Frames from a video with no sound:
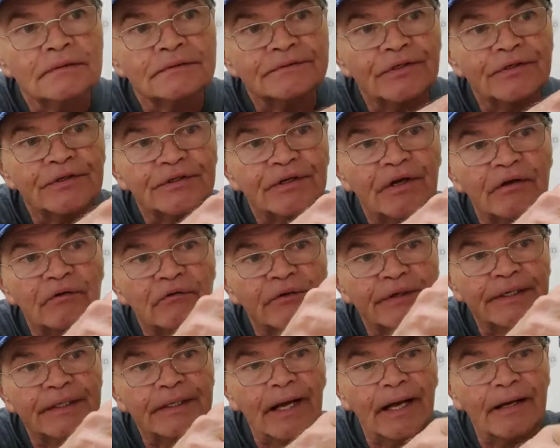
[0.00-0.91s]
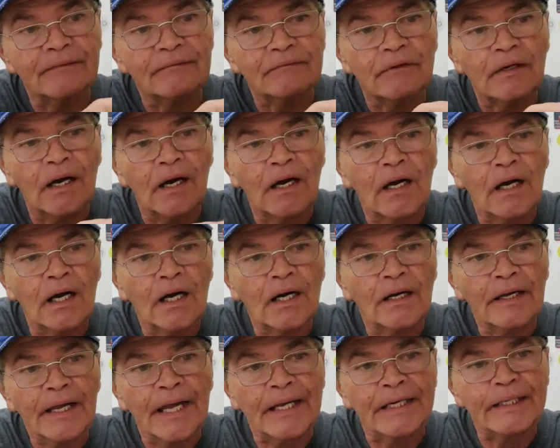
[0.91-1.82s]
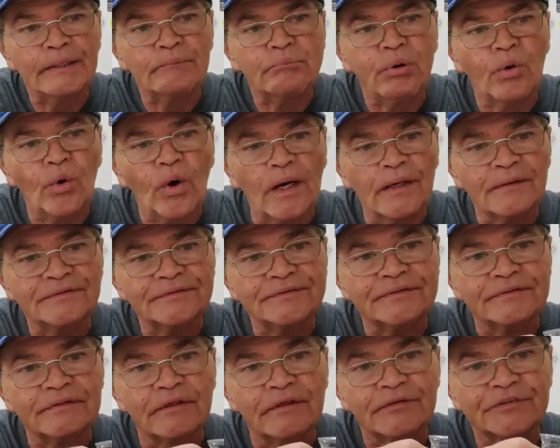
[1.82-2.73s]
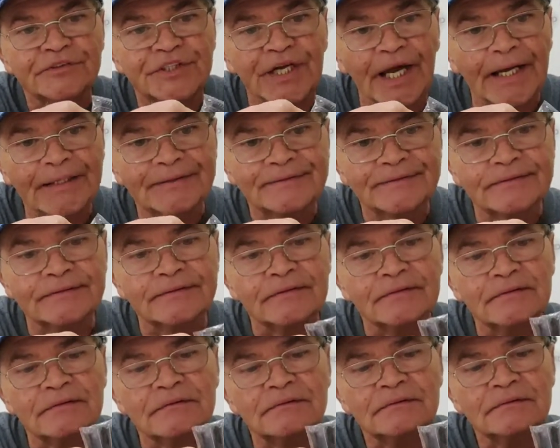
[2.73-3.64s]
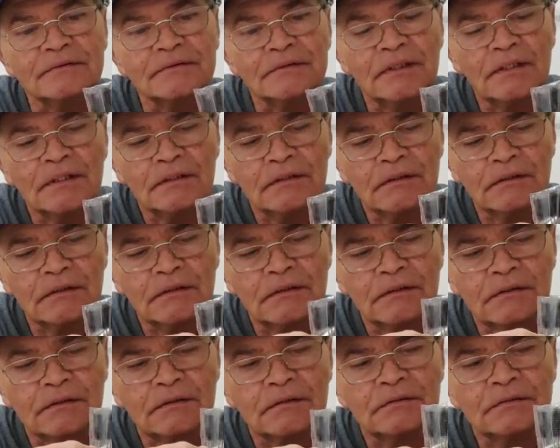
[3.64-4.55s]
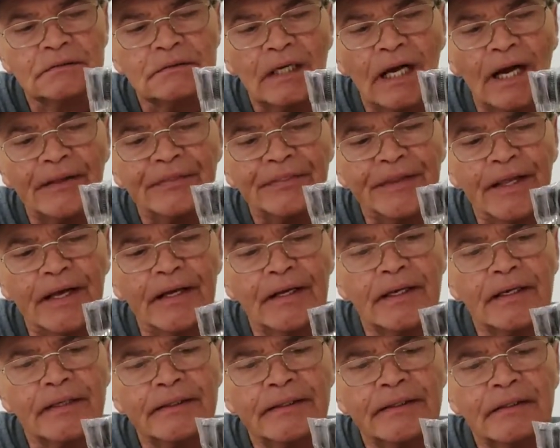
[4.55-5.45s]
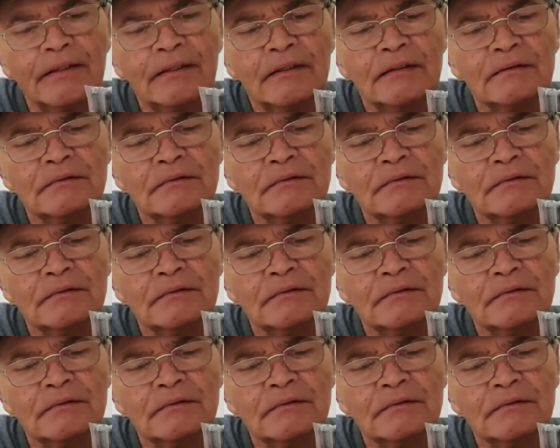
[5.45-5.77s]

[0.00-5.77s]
so you can clean out any ports or juts, I think.